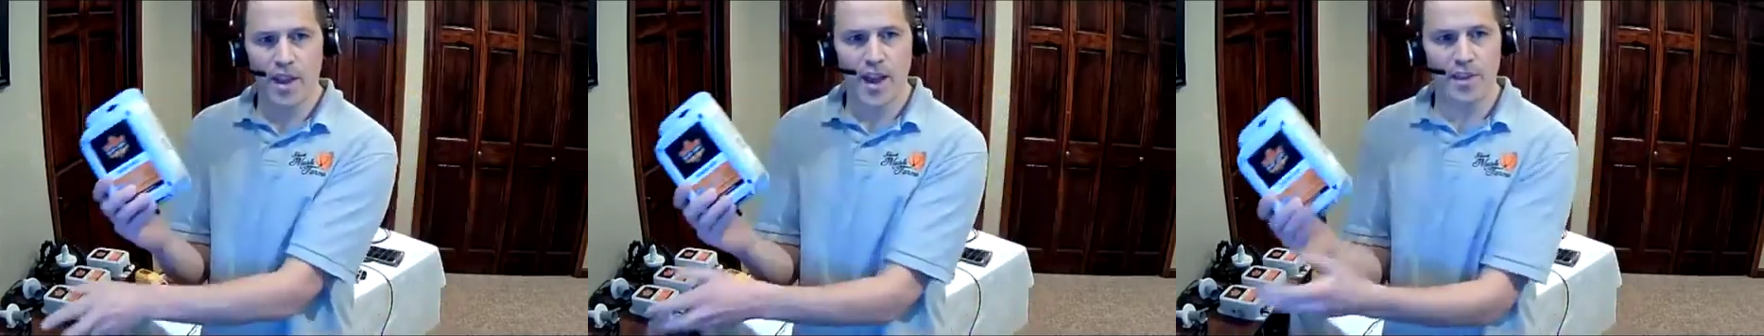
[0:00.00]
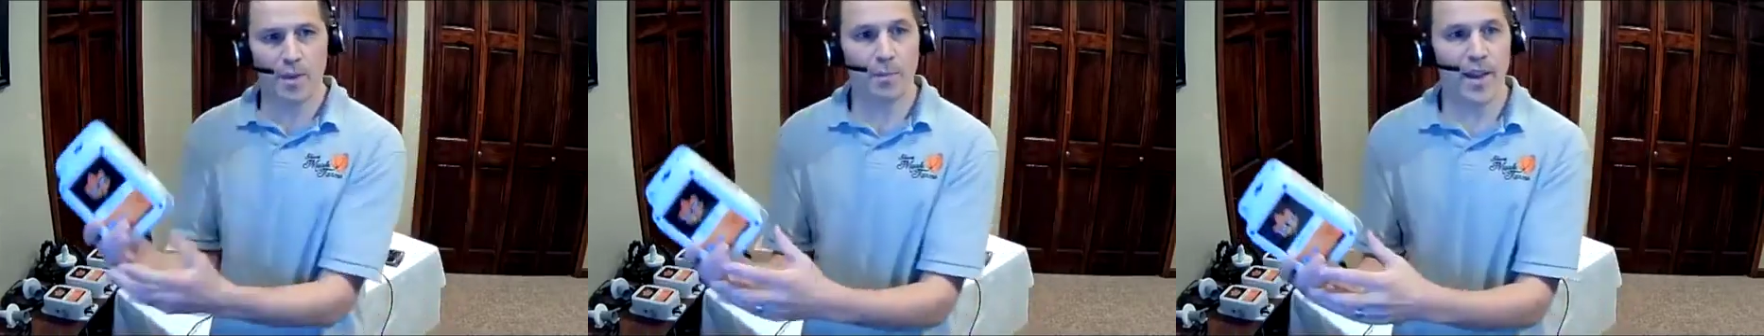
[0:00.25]

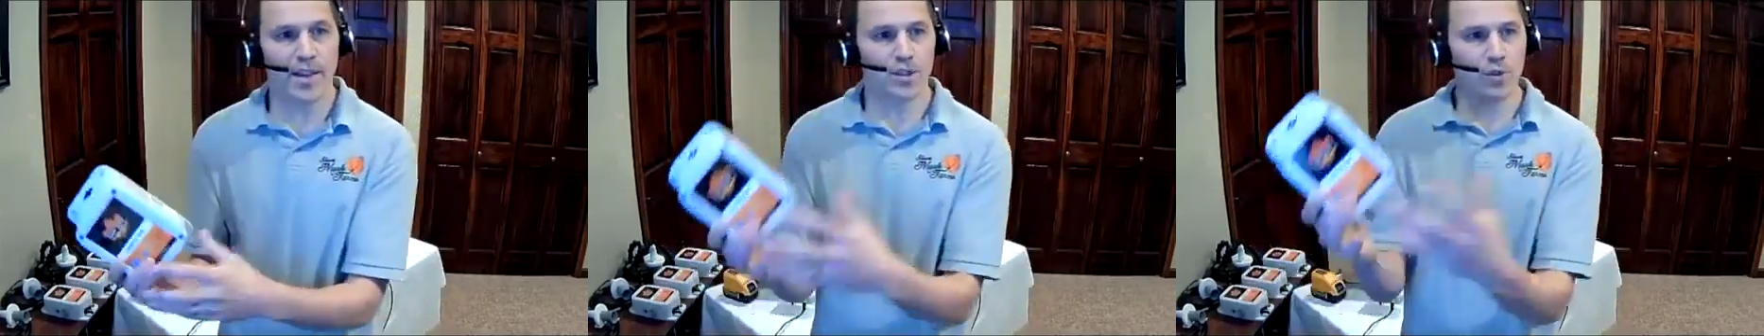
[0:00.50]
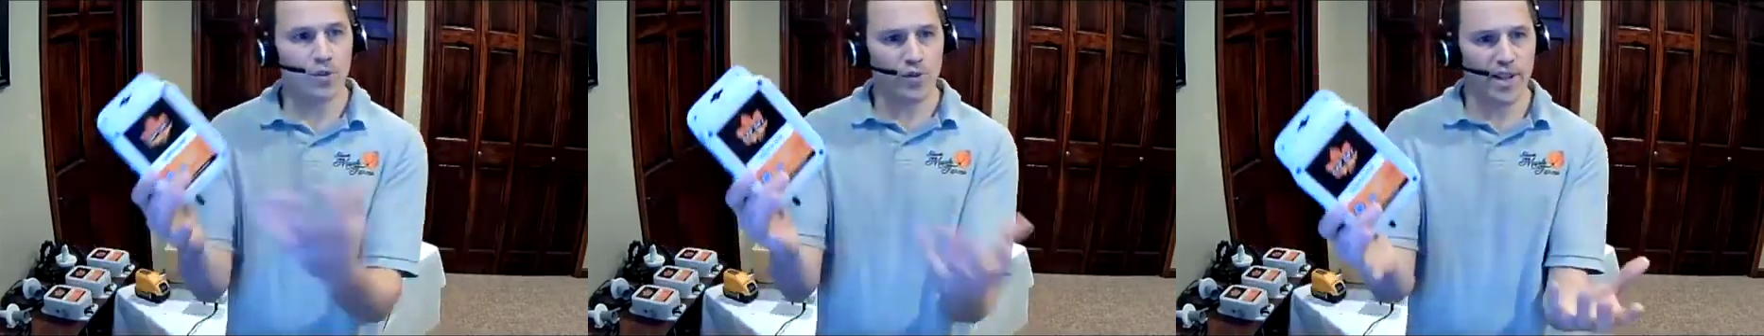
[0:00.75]
and then makes
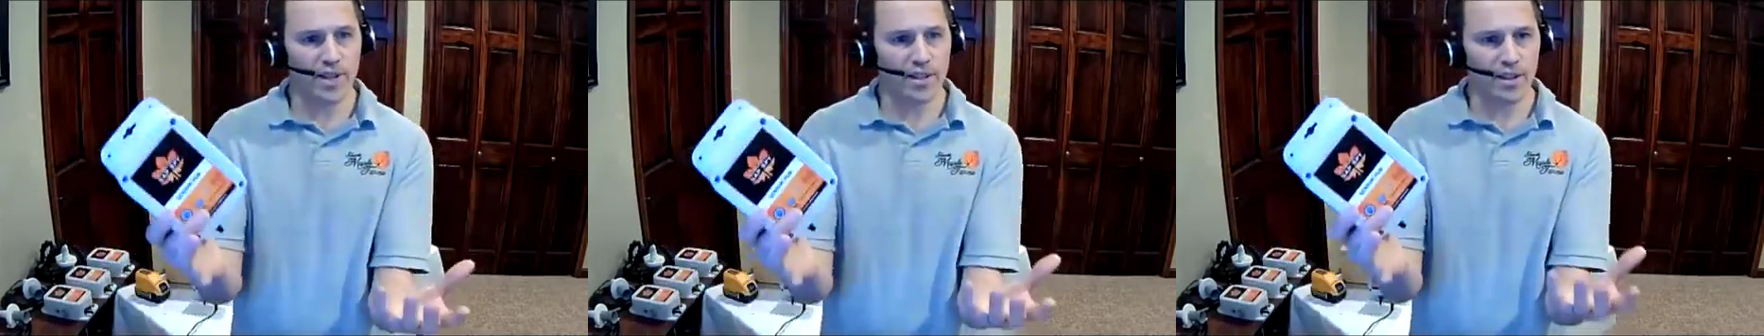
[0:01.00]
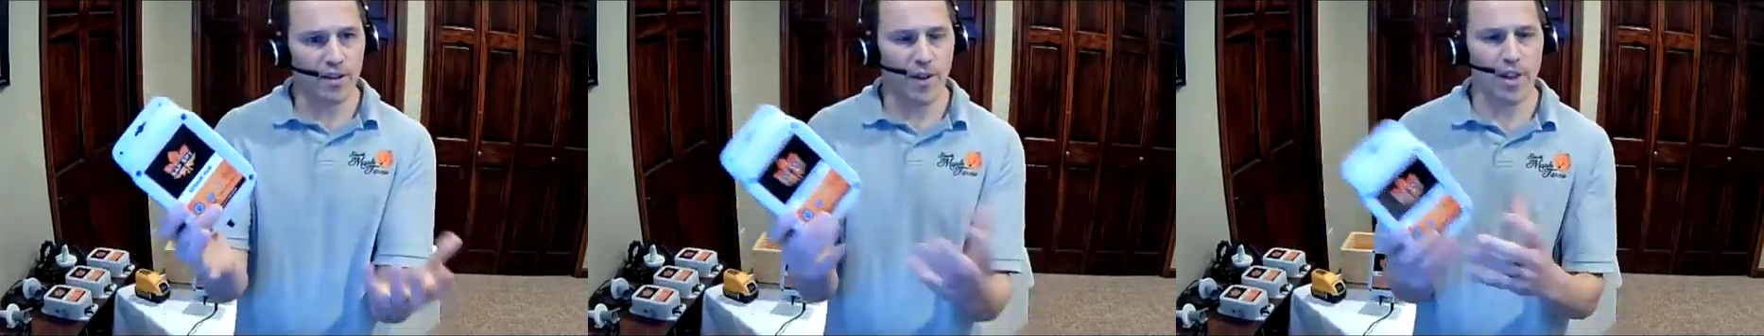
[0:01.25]
those
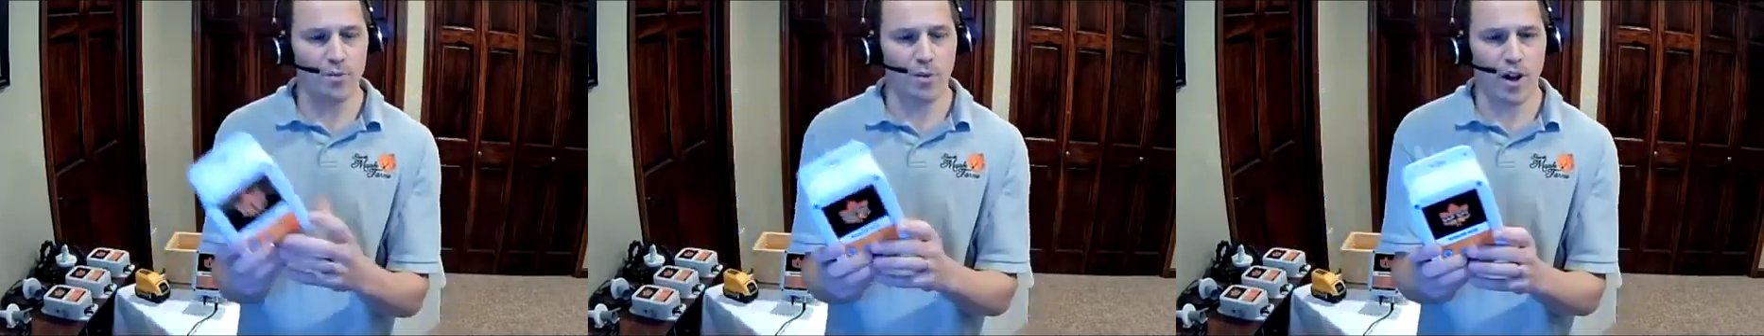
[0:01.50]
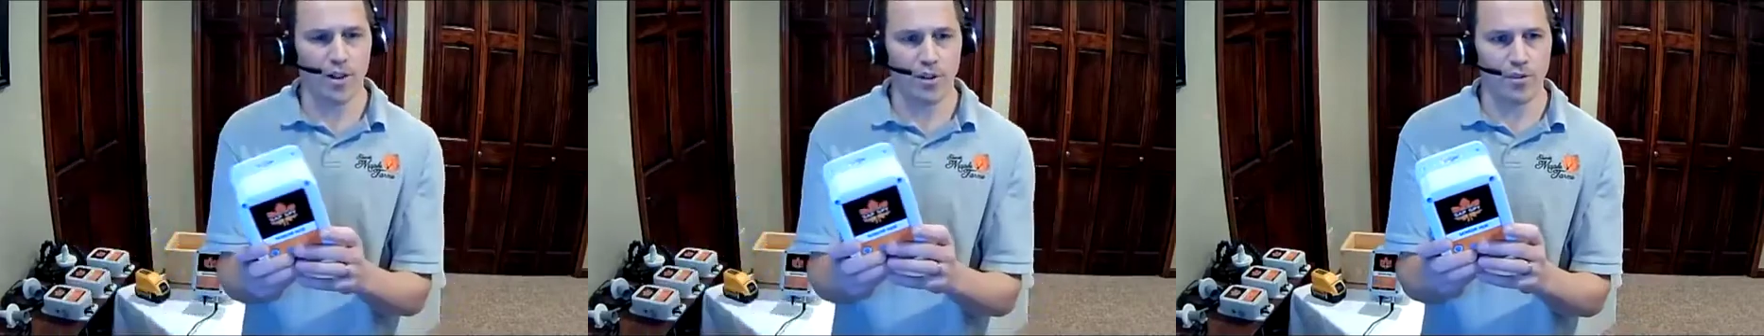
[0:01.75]
readings available
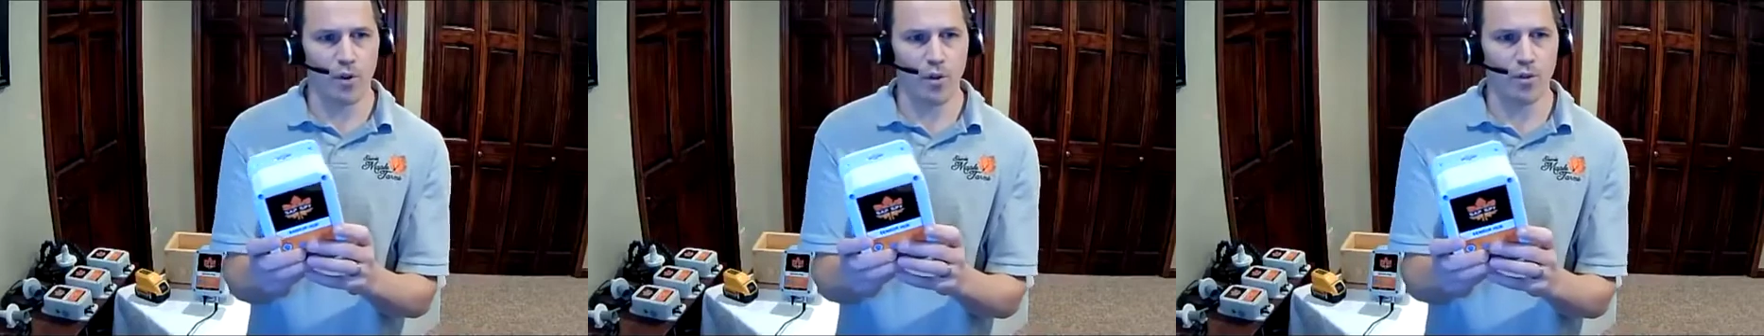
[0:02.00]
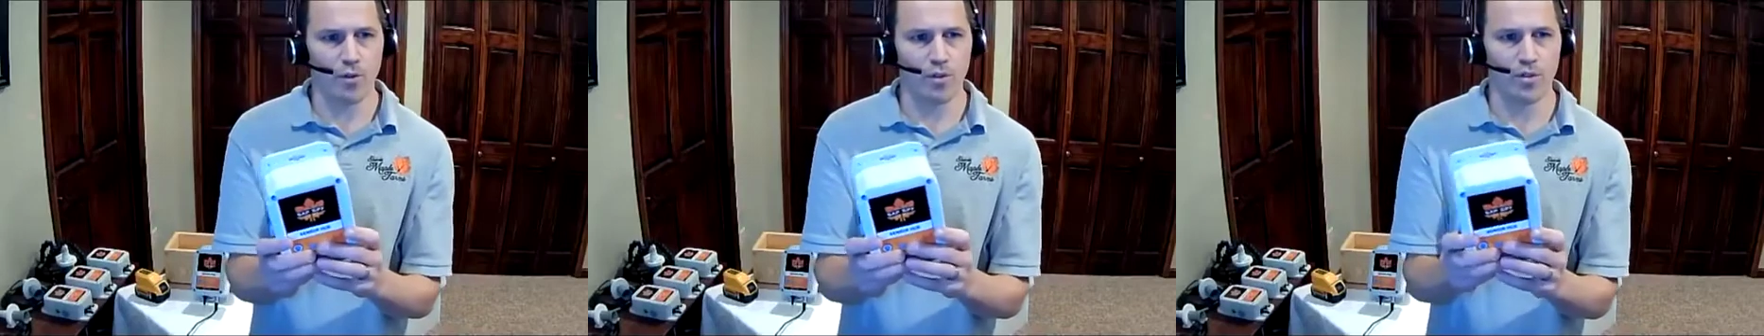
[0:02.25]
on your
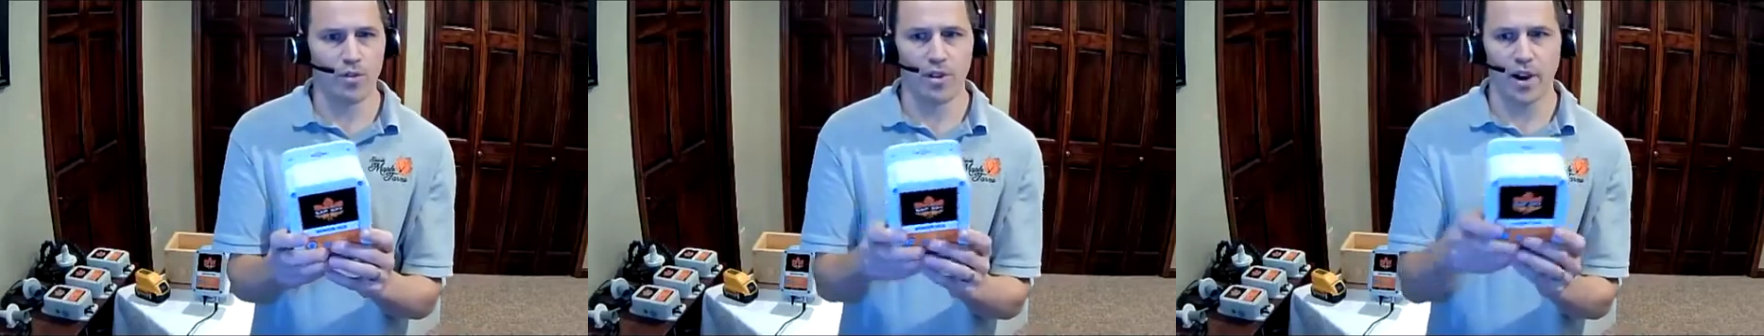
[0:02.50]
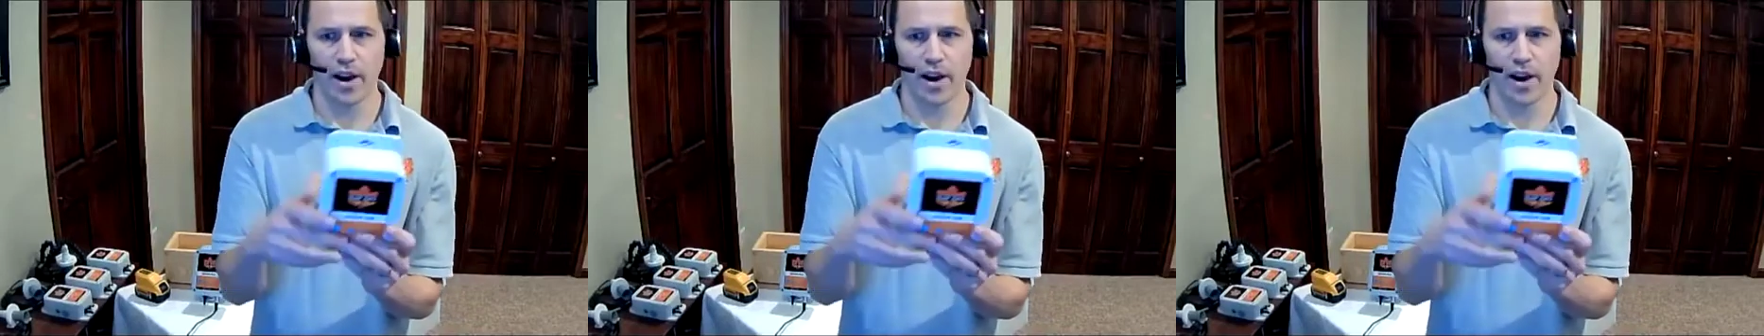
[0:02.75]
phone,